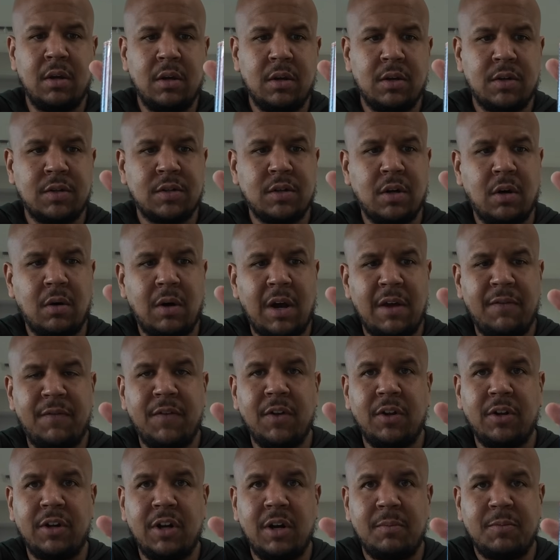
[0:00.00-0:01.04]
So I
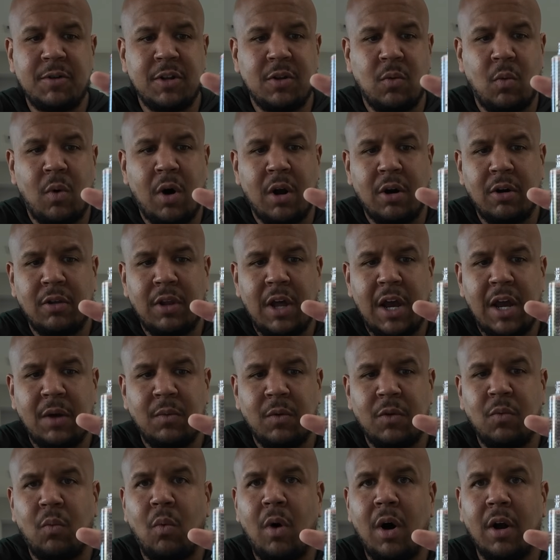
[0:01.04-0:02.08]
filled it up to the water line
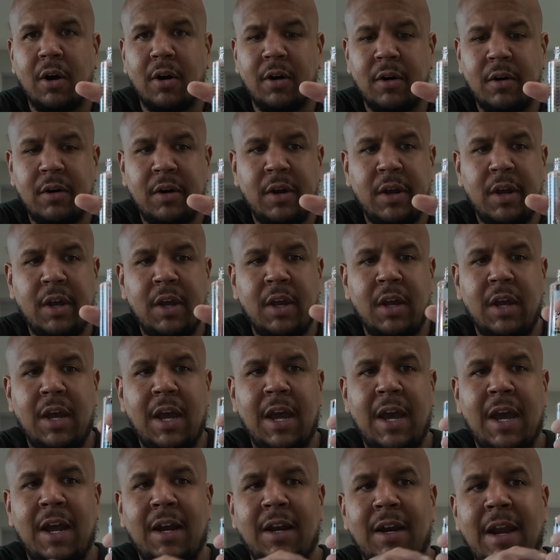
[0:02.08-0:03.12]
with water,
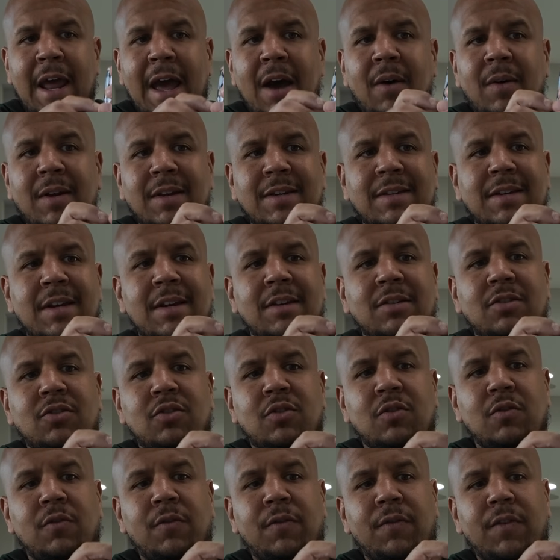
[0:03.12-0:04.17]
and now it says
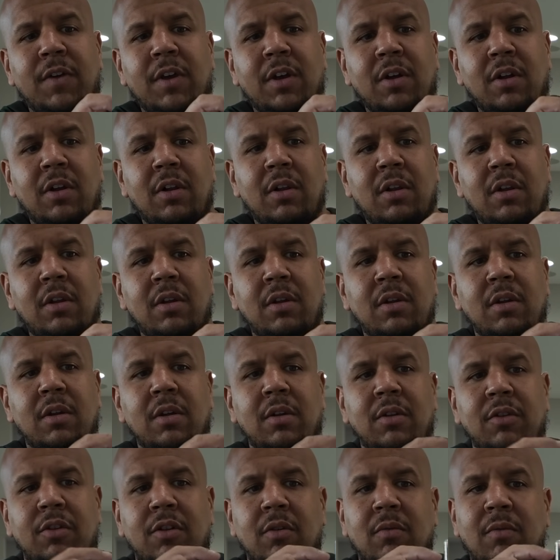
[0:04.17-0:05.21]
to fill
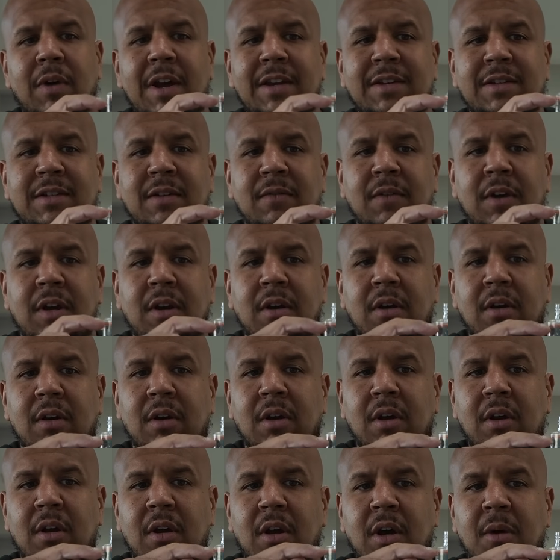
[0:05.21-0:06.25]
the rest of it
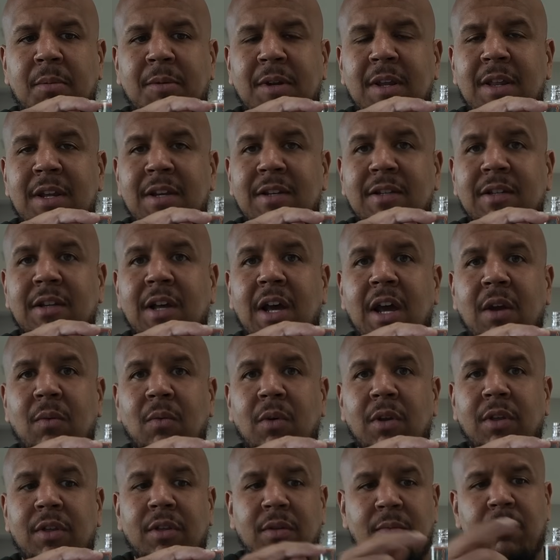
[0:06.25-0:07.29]
up to this line
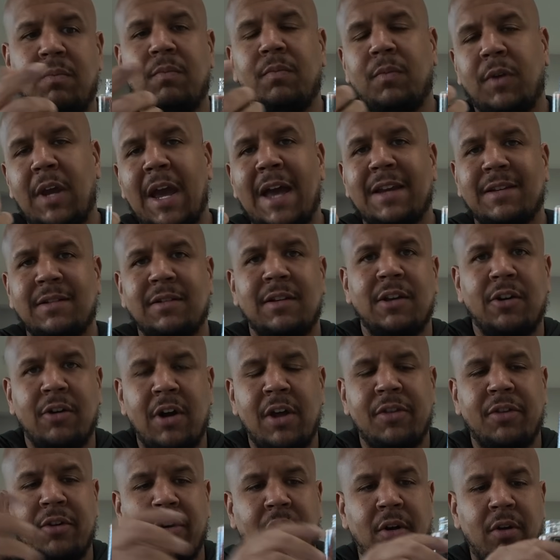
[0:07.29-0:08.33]
with gasoline or
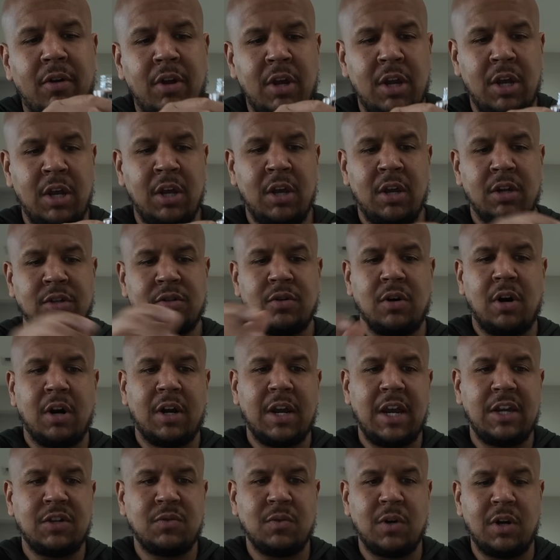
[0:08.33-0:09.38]
ethanol. So in our
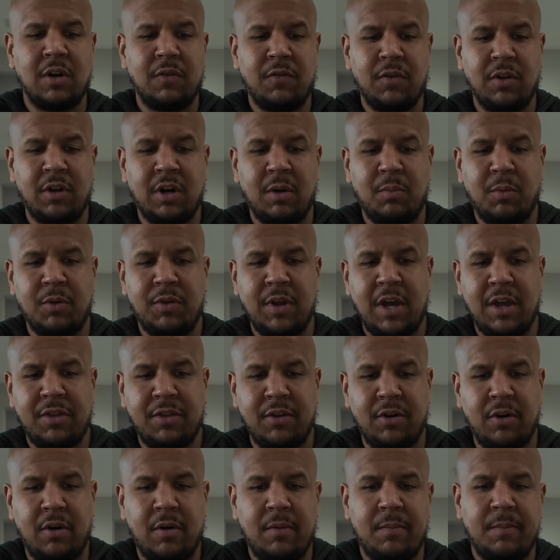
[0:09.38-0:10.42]
case, we're going to fill it up with
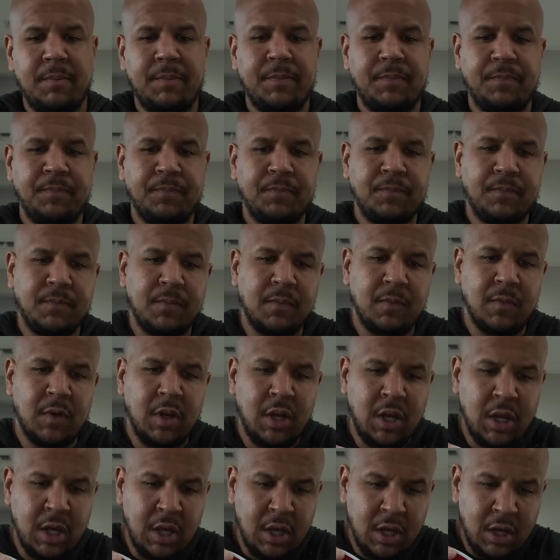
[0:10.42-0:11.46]
ethanol.
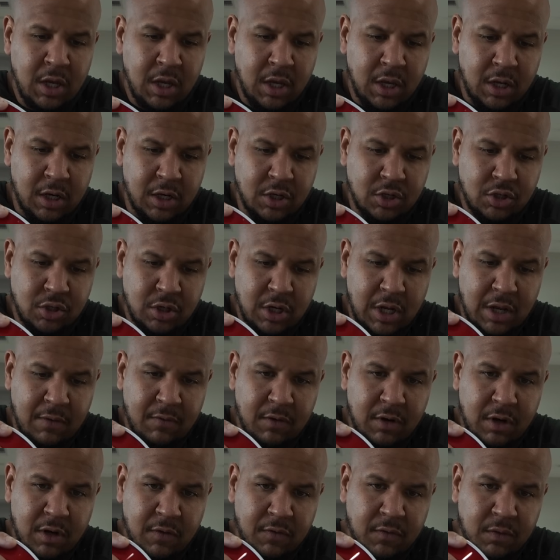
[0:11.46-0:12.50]
I should have
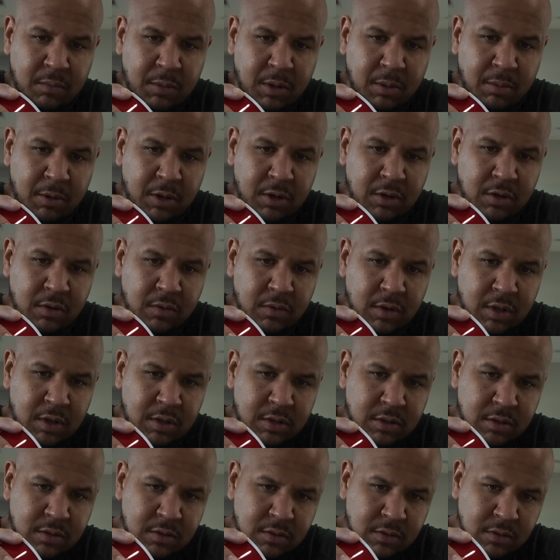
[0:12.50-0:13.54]
enough to be able to do
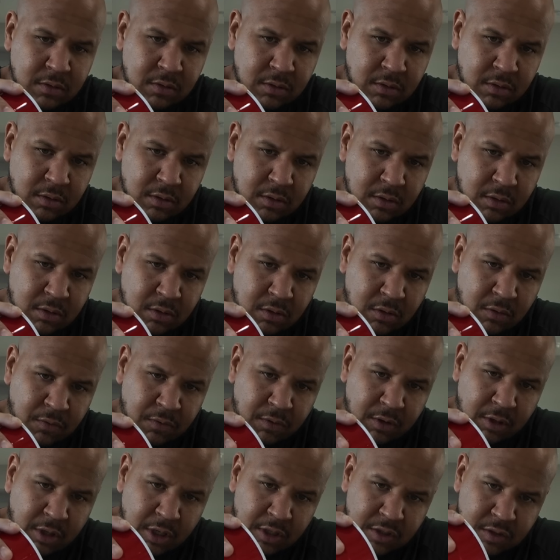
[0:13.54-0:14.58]
this.
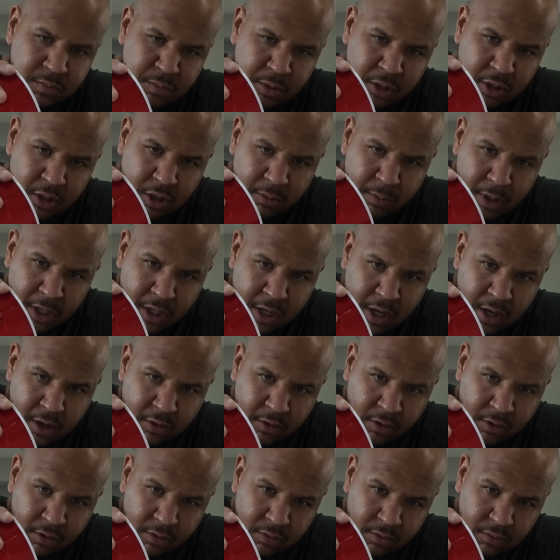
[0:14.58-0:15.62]
Hopefully not spill it on my
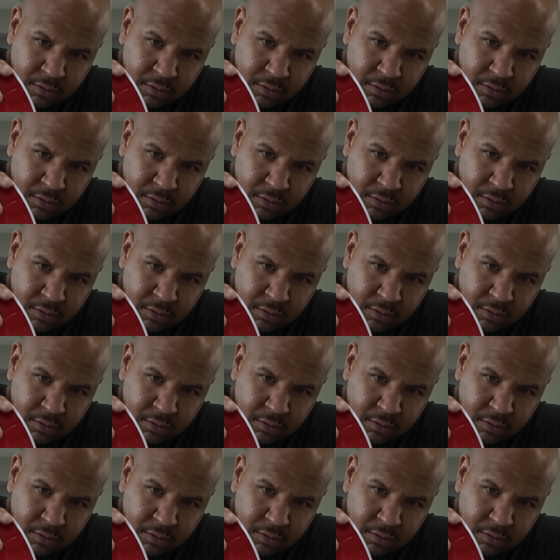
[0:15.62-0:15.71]
counter.